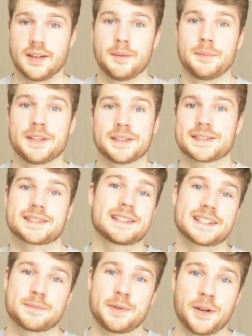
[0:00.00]
Because
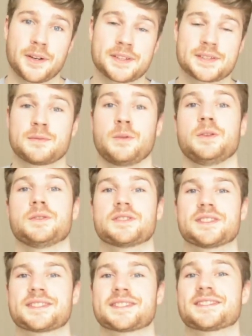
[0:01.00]
let's be honest, when you're
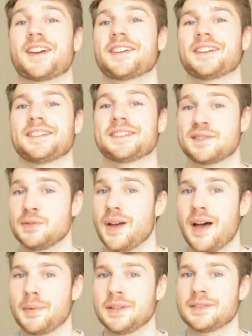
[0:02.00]
just starting this new
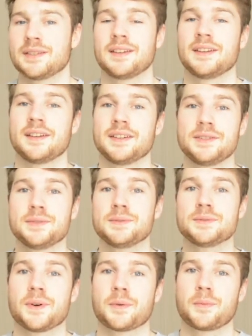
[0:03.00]
habit, you
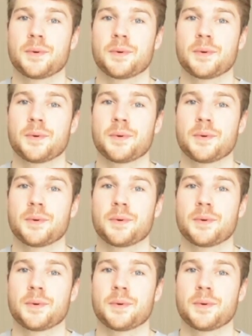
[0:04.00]
don't